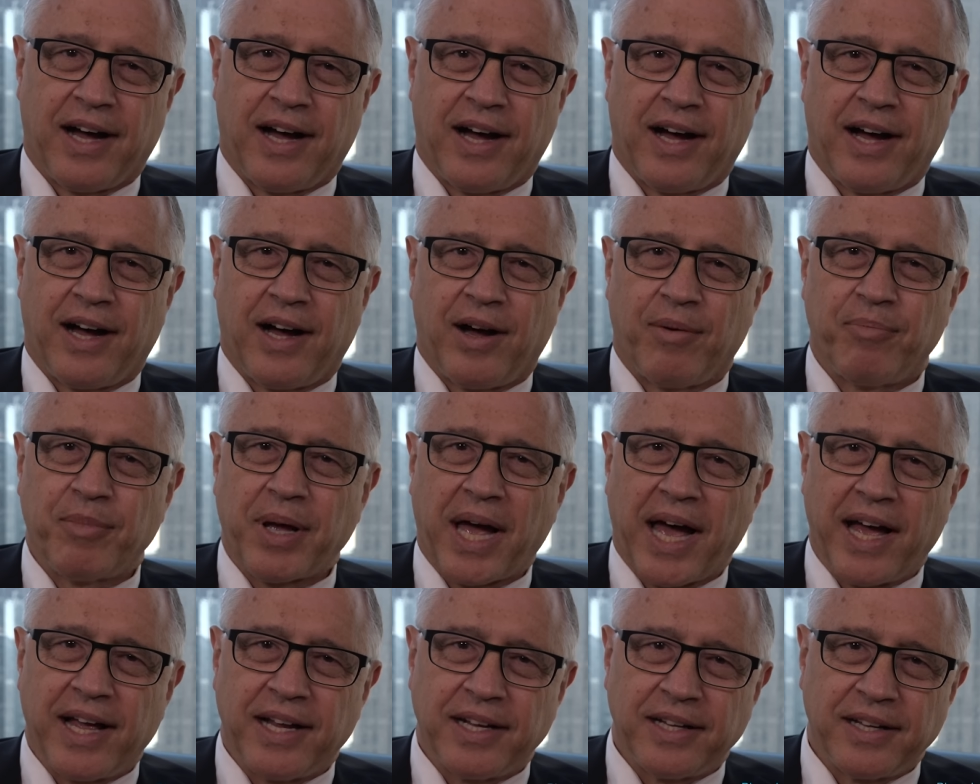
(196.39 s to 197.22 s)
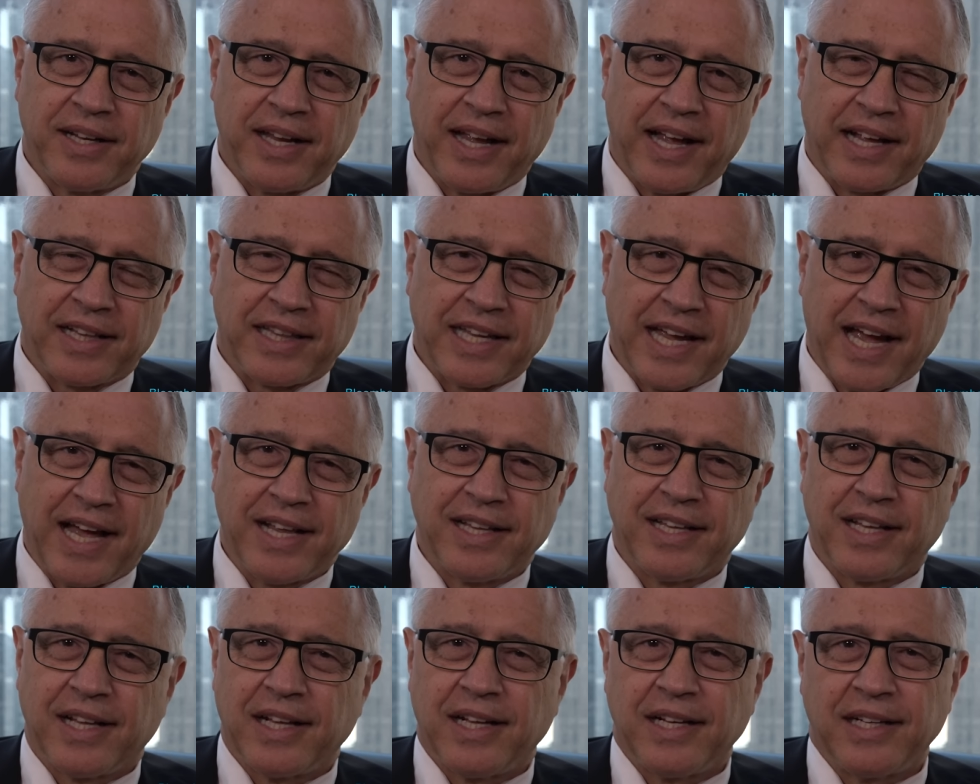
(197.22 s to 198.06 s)
And at the
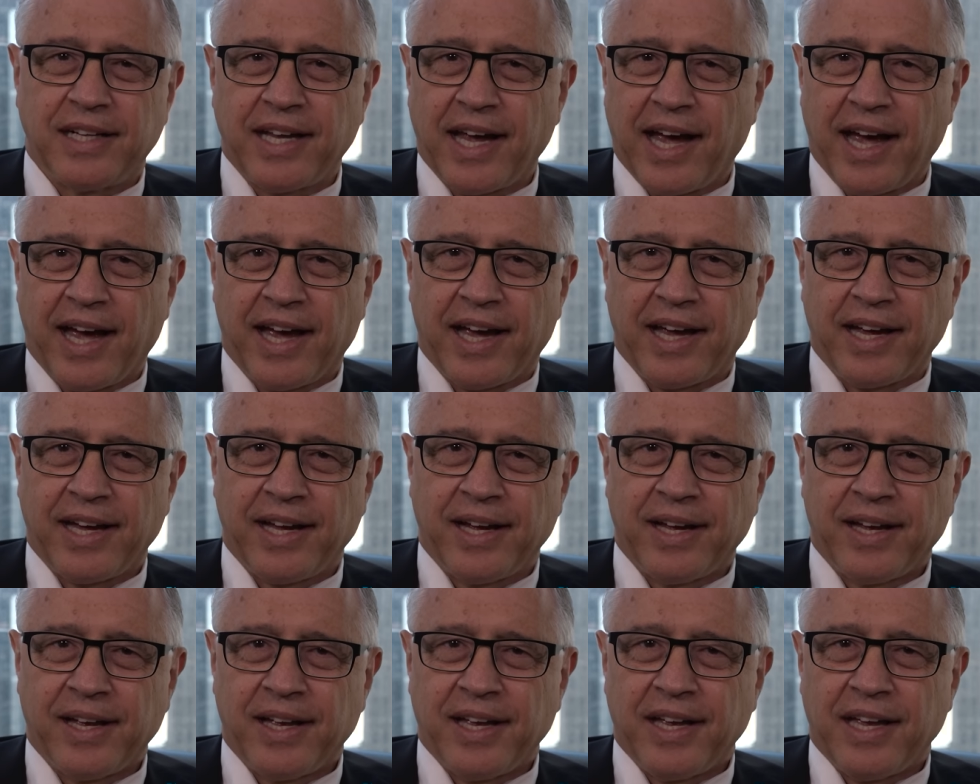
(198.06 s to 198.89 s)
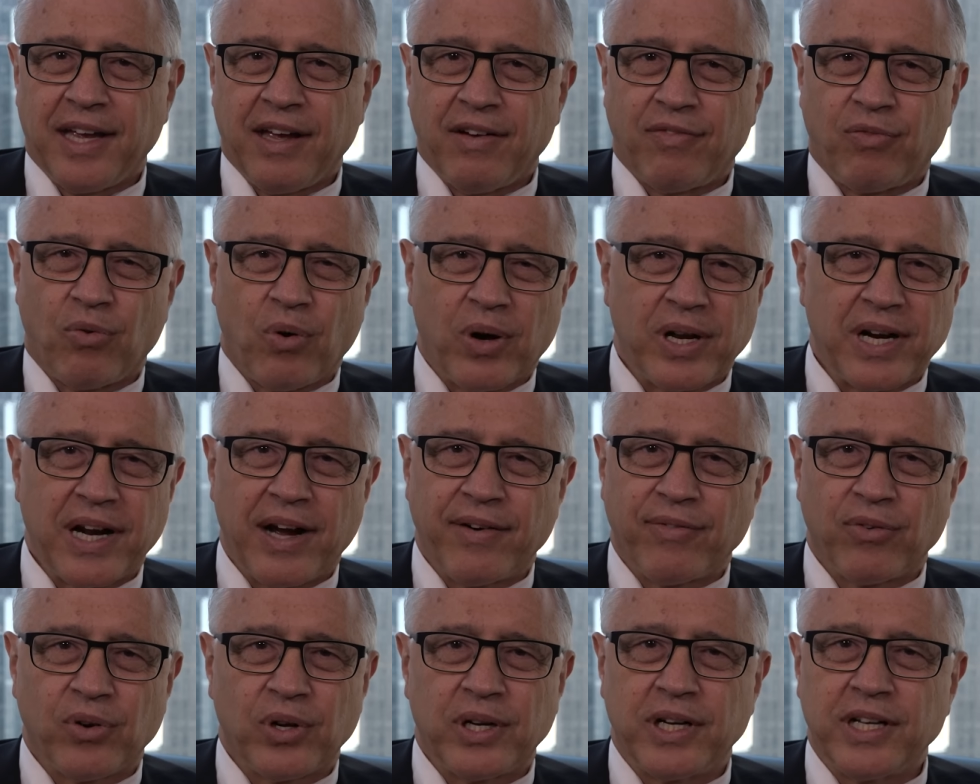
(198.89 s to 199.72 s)
end of the day, if
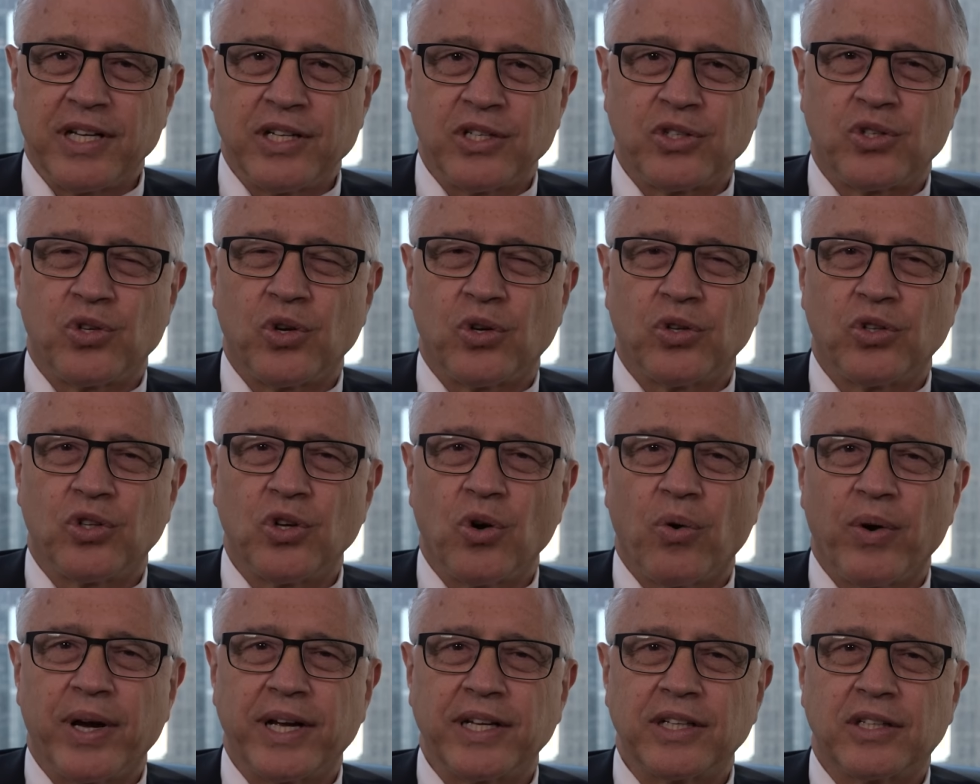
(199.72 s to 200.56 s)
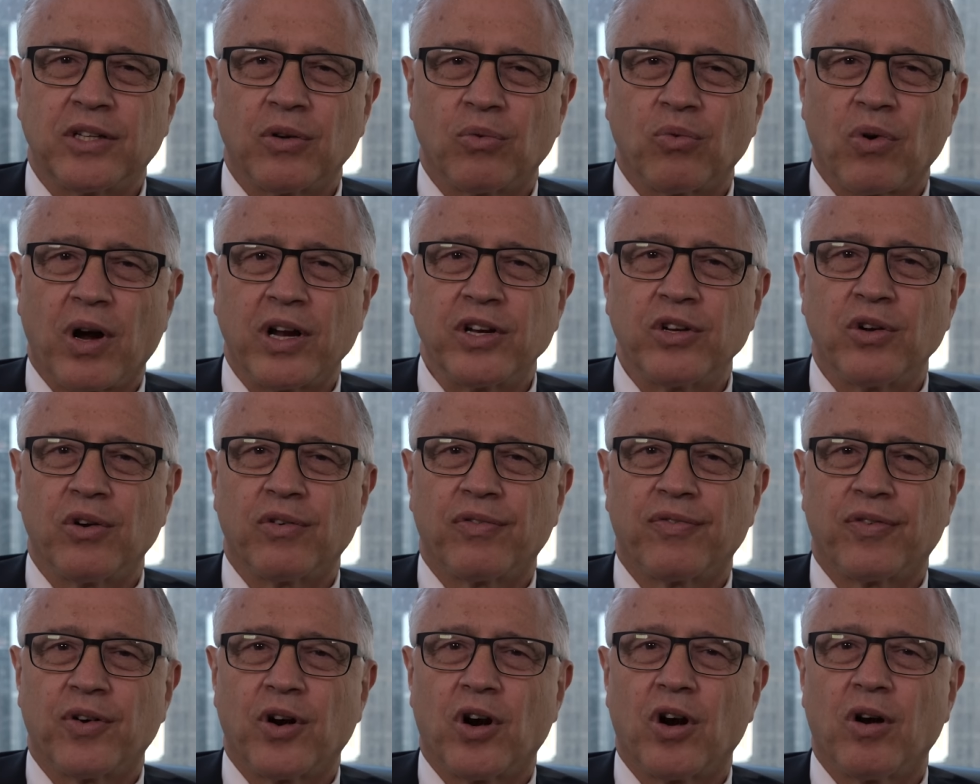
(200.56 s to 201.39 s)
whatever it is you're doing to run your
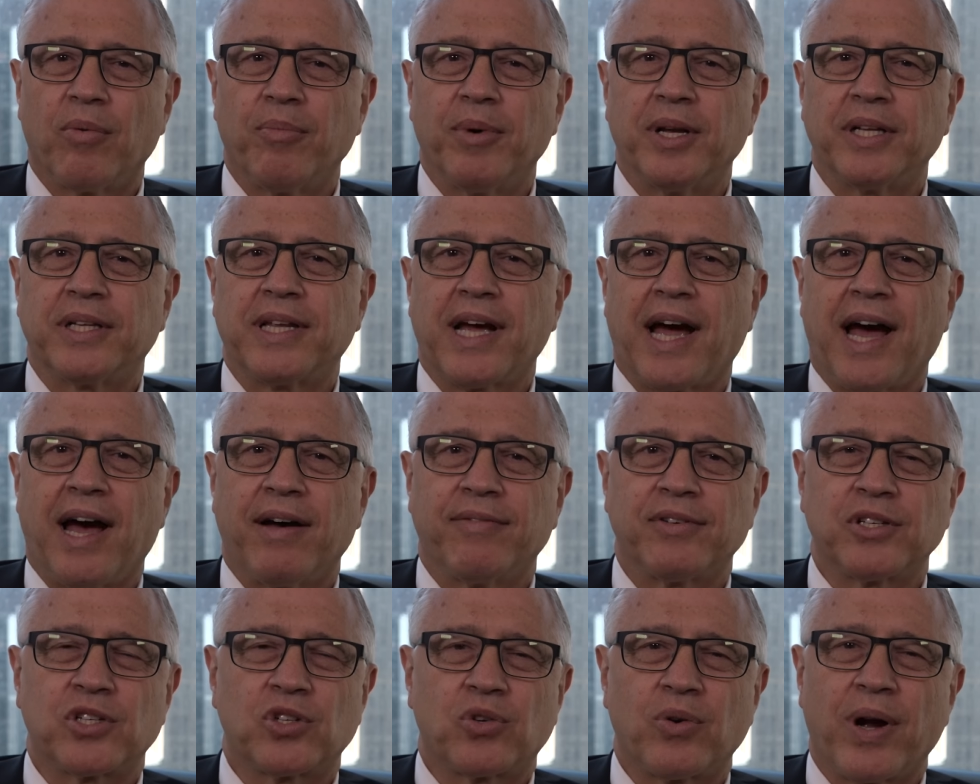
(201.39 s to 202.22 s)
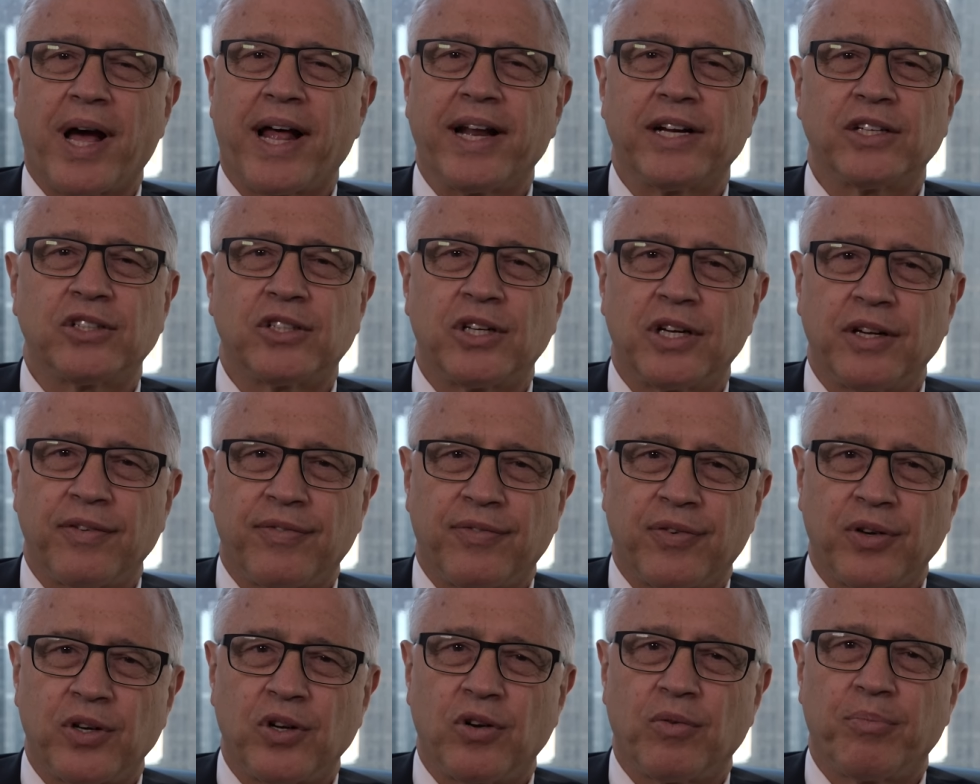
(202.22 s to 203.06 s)
firm and to have a strategy
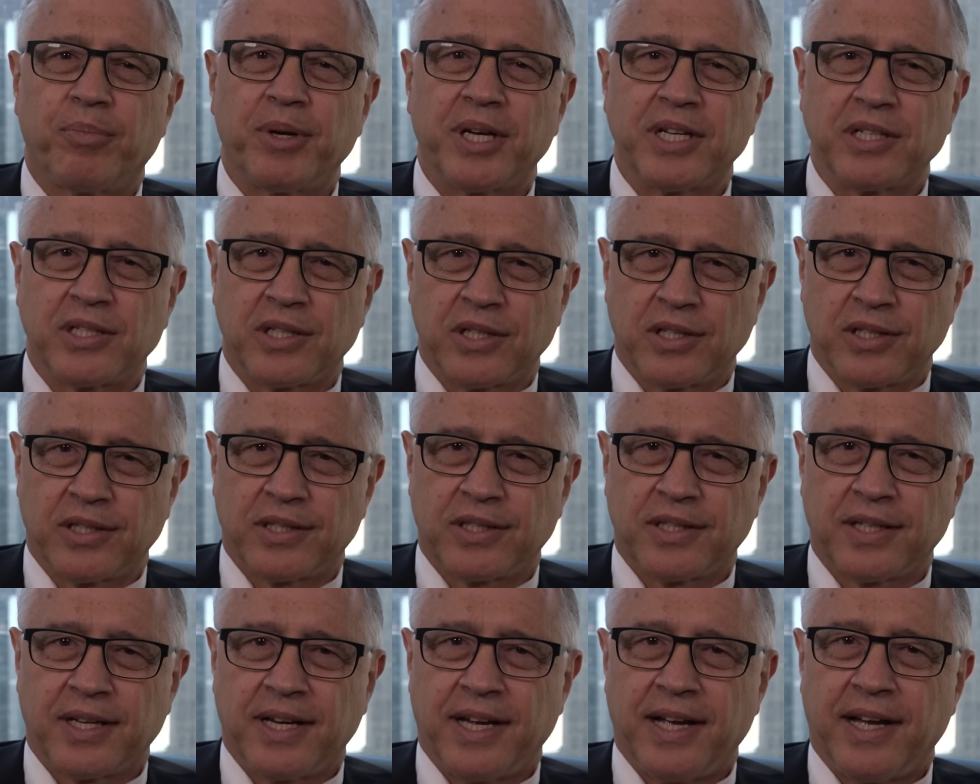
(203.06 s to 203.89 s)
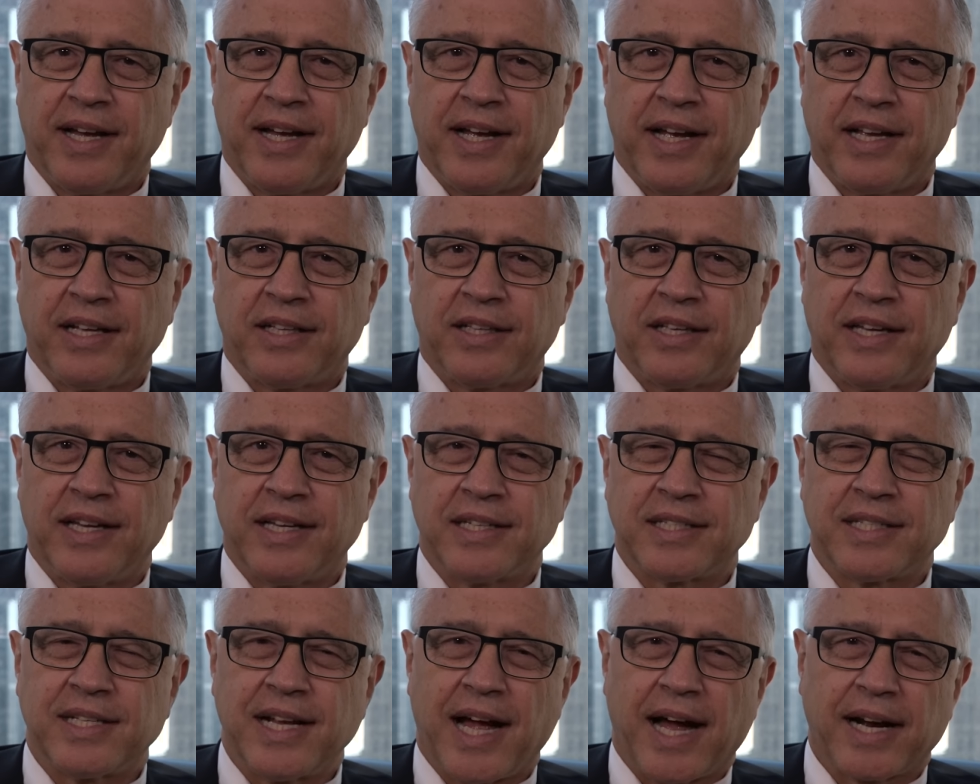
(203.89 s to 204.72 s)
for your business
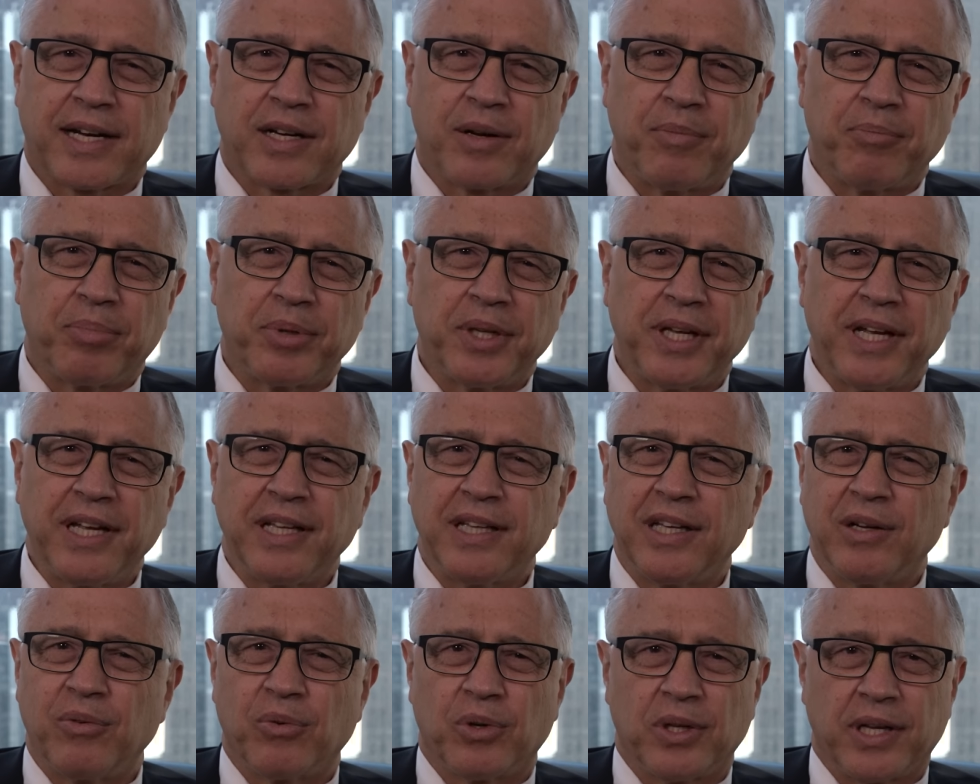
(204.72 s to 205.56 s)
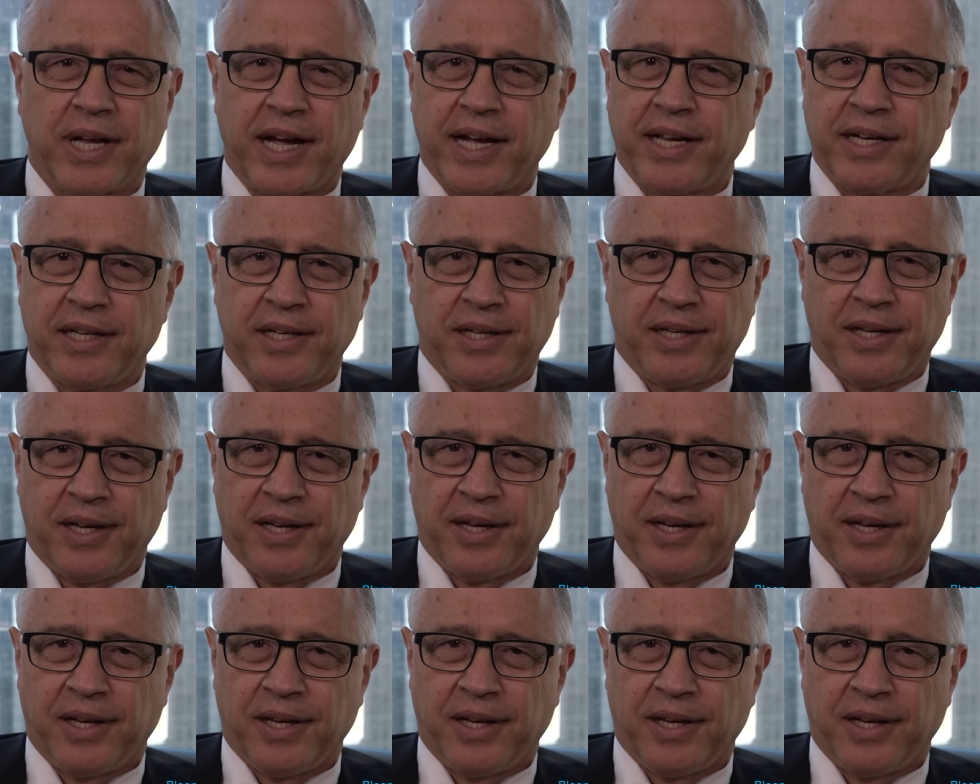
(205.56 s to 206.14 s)
is not completely related